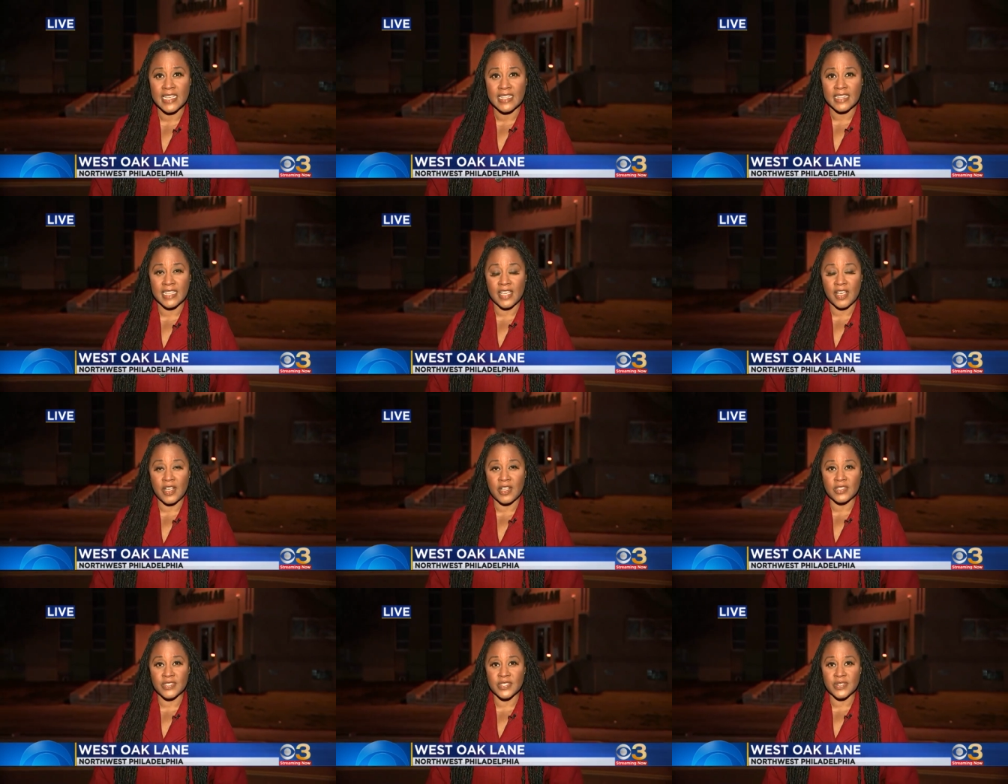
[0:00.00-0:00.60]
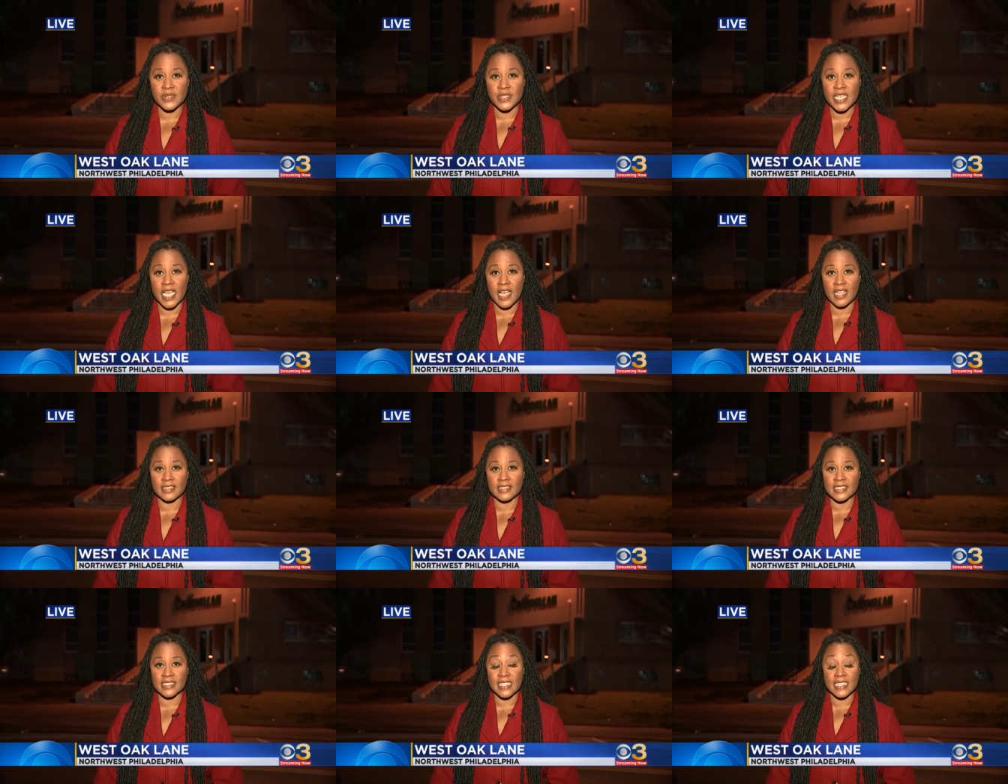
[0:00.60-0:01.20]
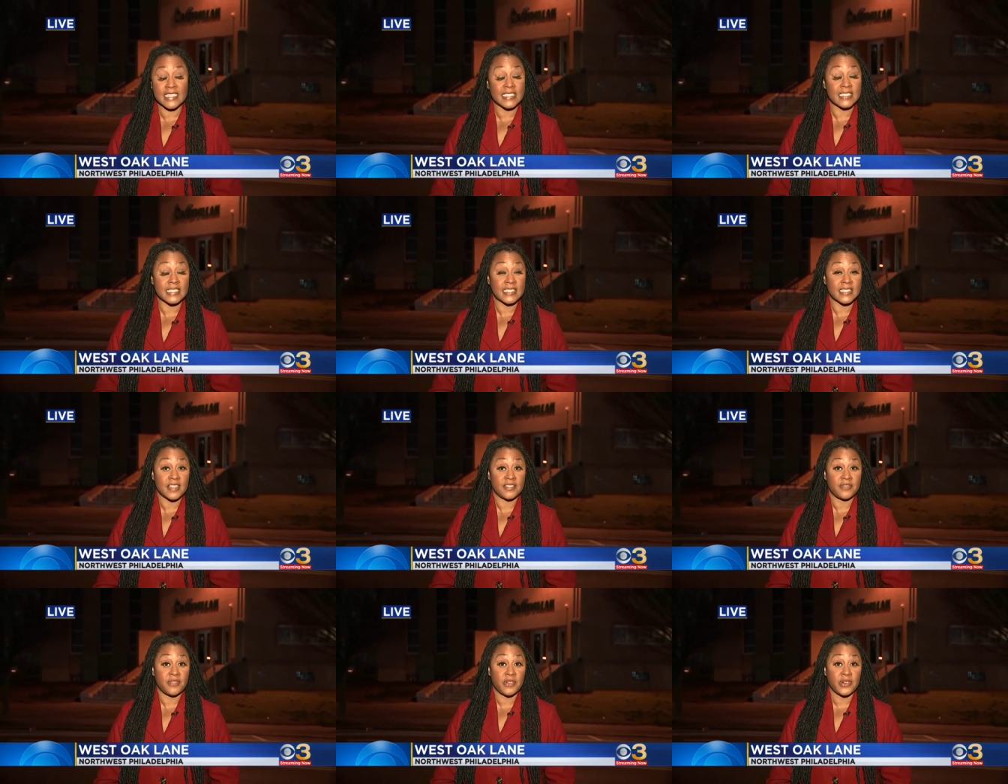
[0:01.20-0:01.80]
They also tell us that
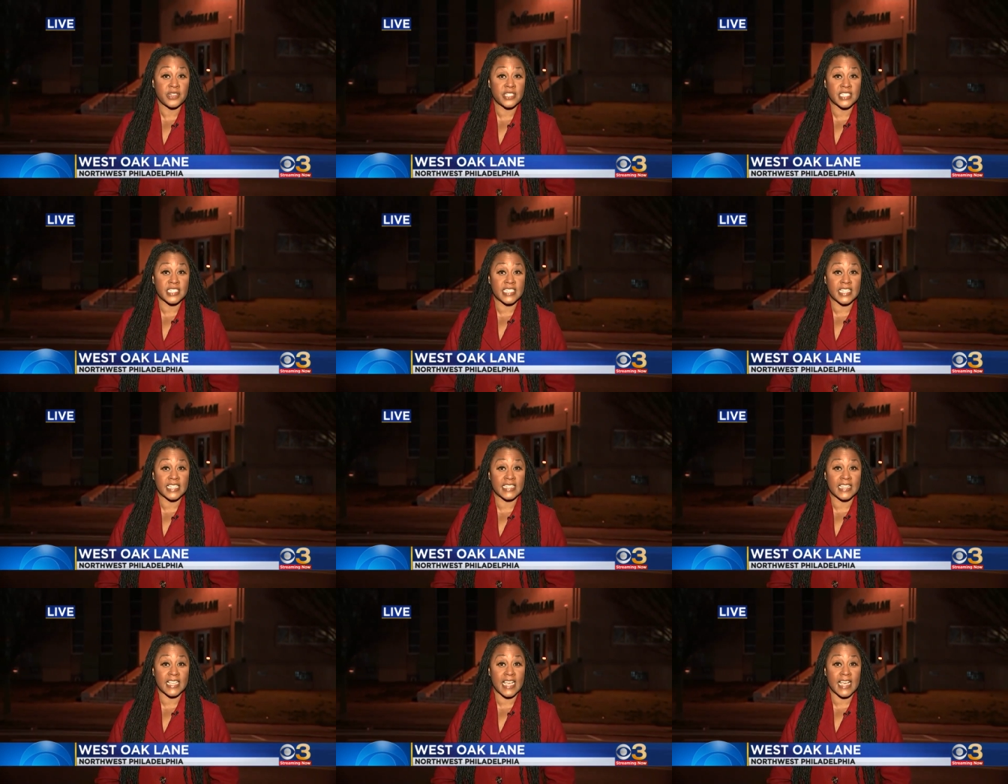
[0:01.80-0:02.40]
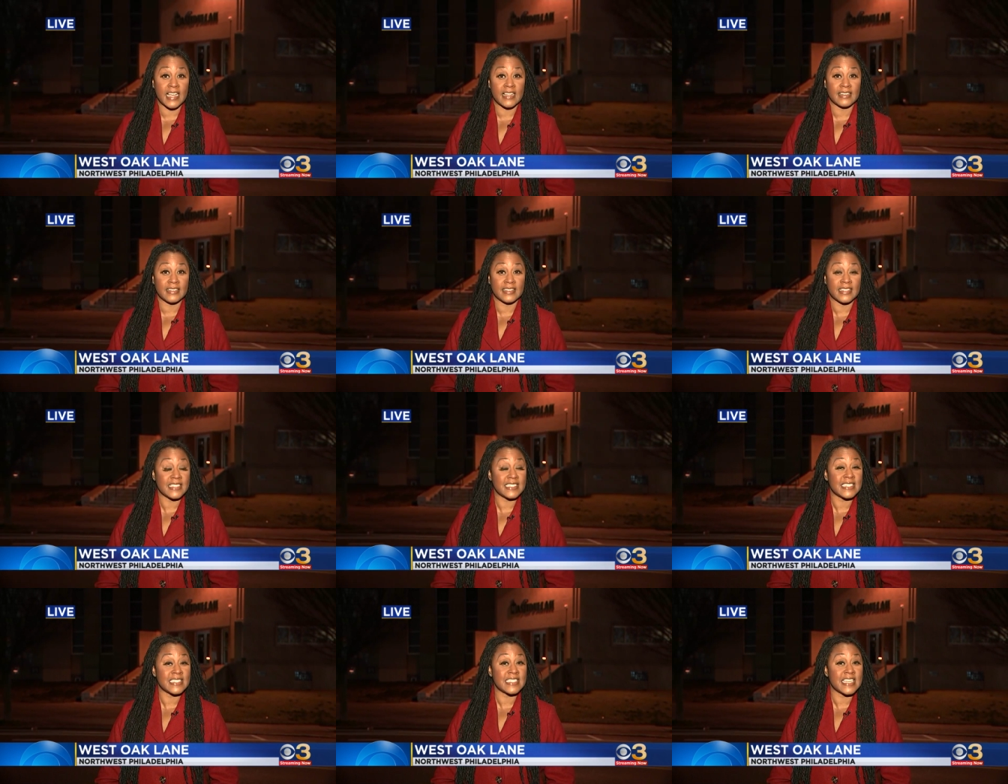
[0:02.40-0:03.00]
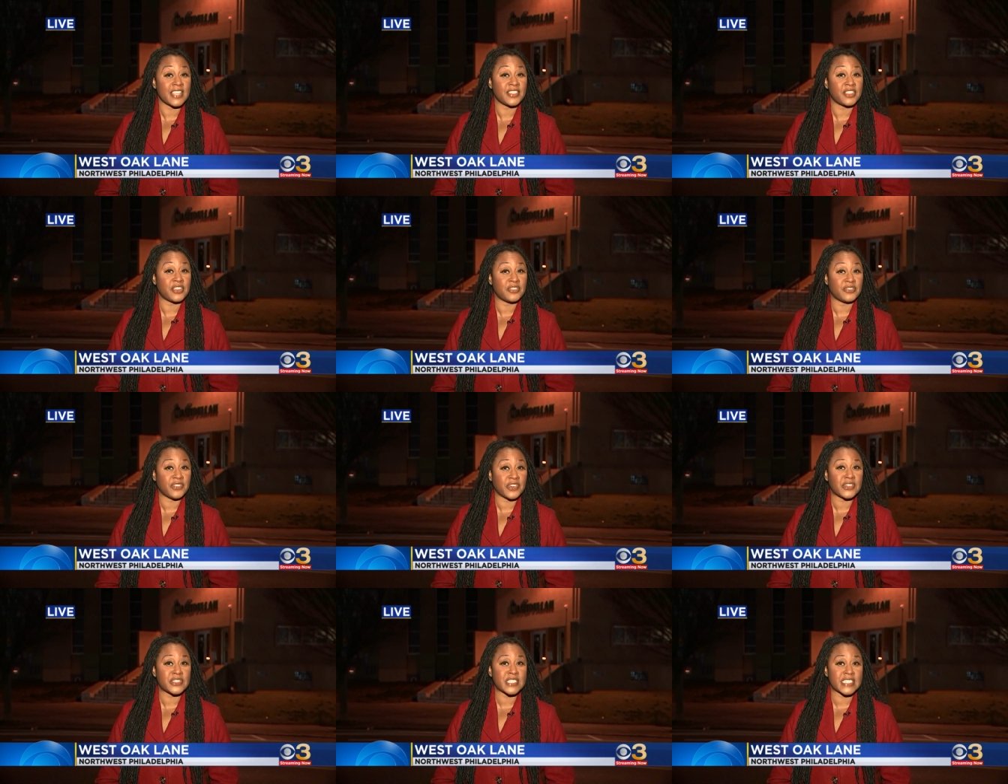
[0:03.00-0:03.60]
it's unfortunate that this is not their
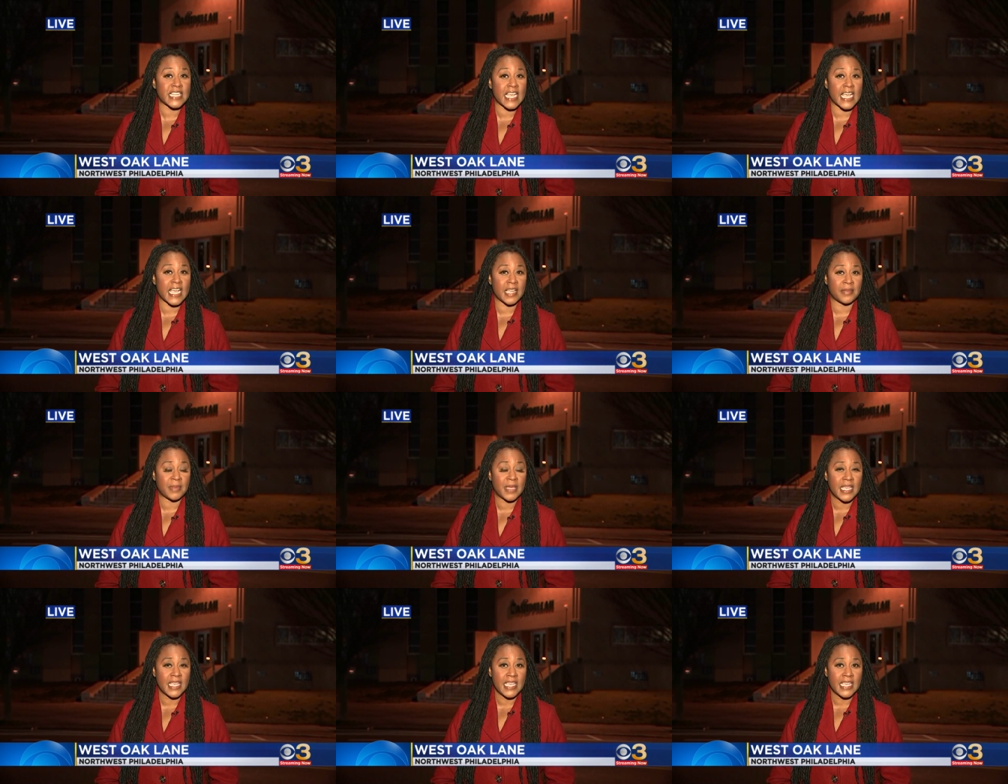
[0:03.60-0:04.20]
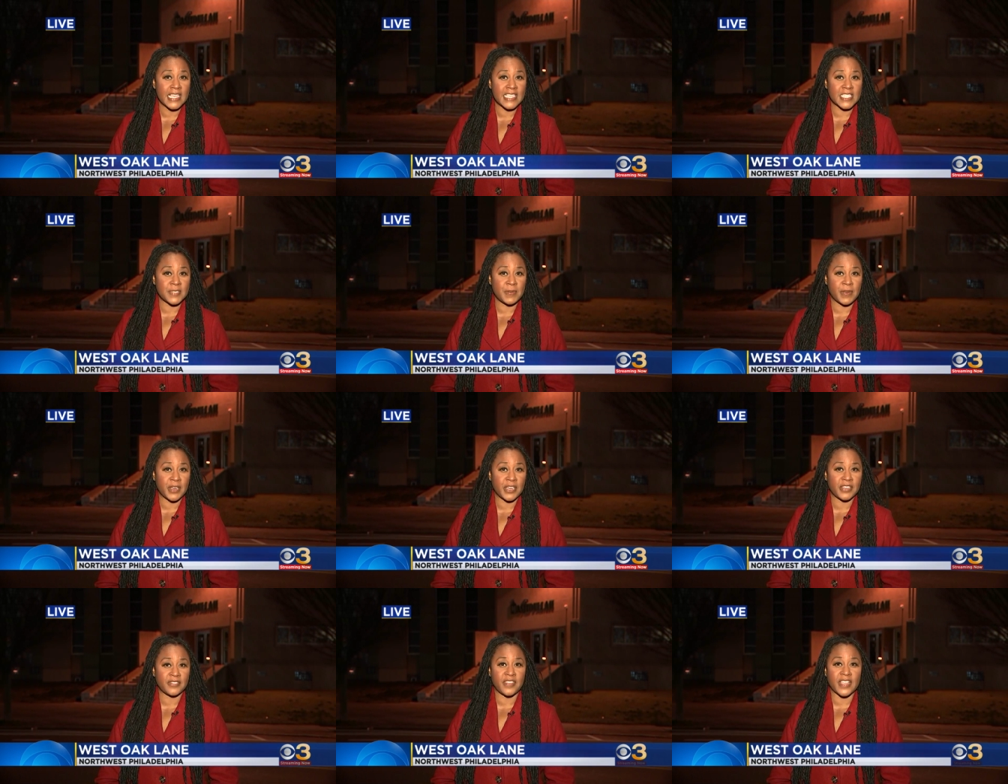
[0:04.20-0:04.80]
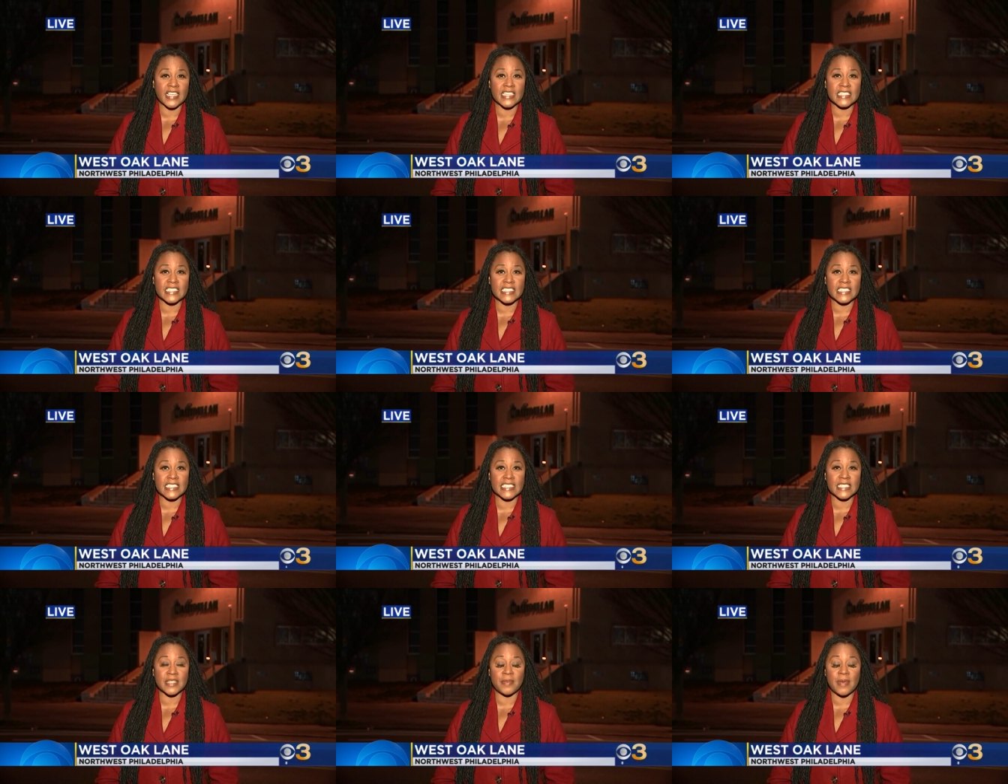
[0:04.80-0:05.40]
first time experiencing
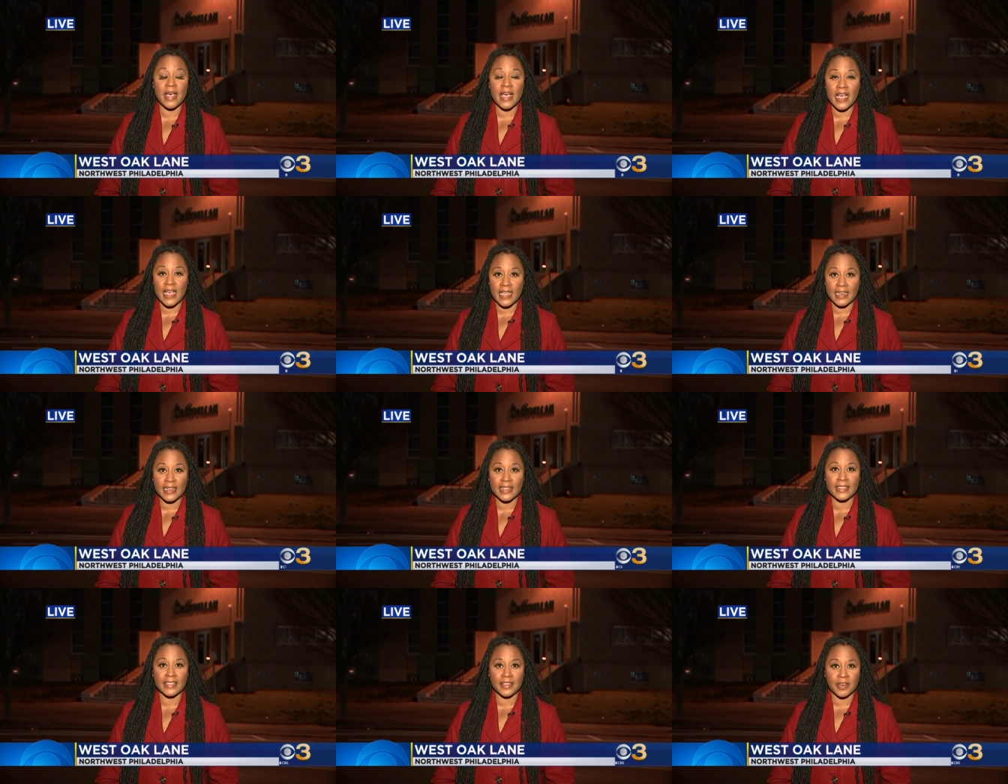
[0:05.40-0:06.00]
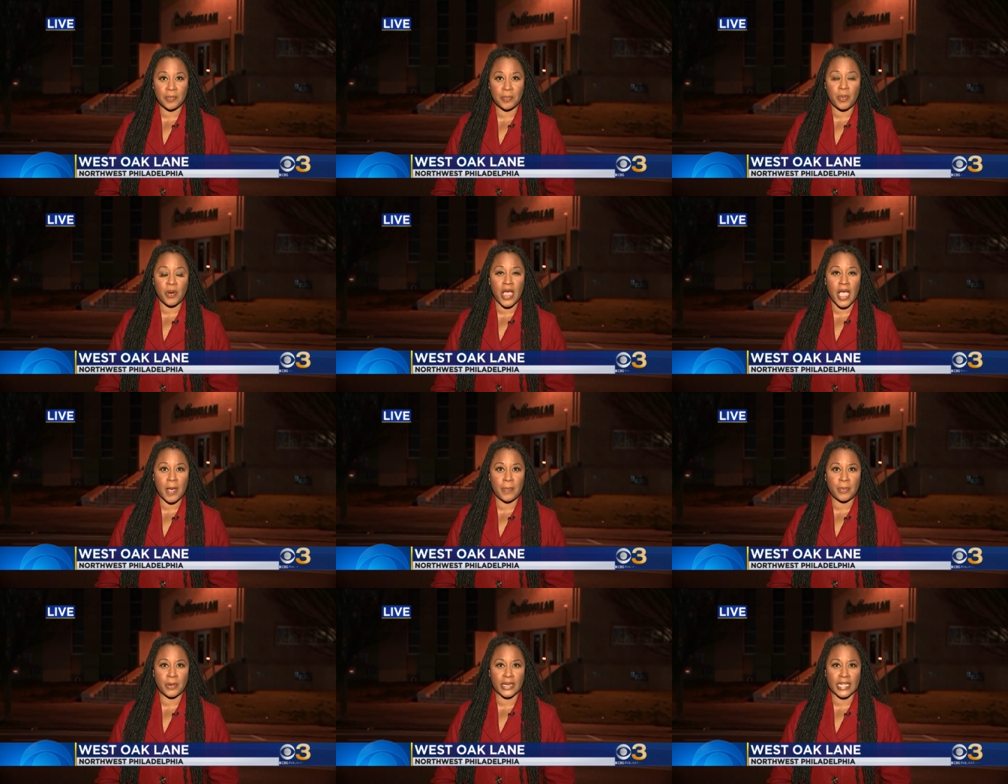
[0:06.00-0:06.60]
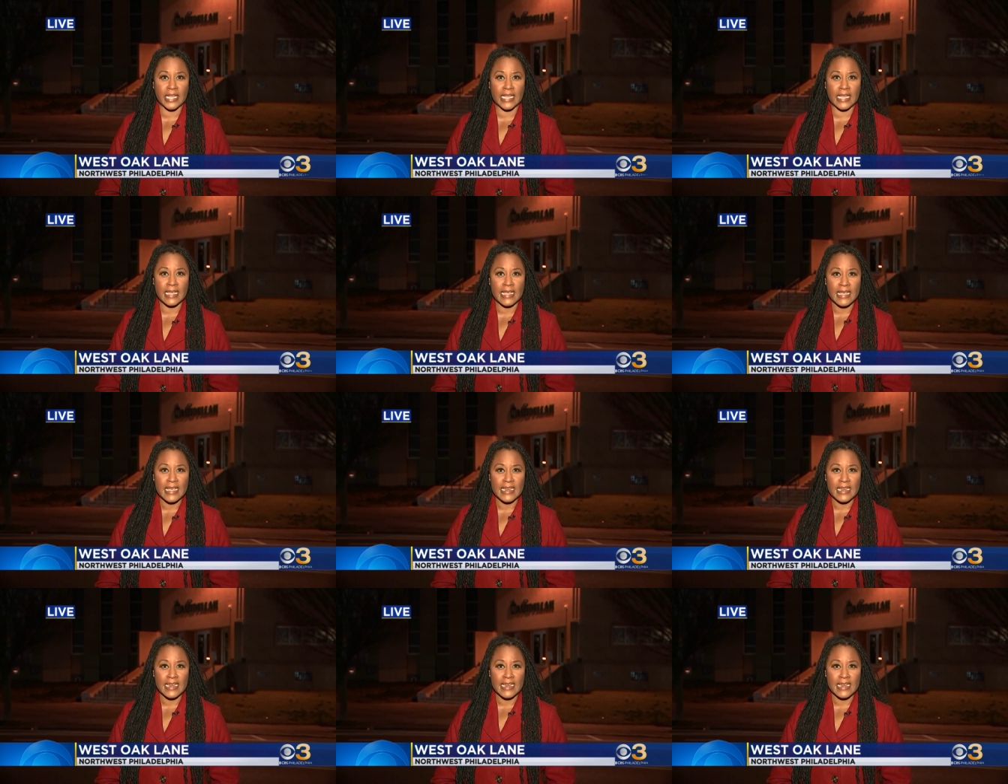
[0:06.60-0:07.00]
vandalism on their property.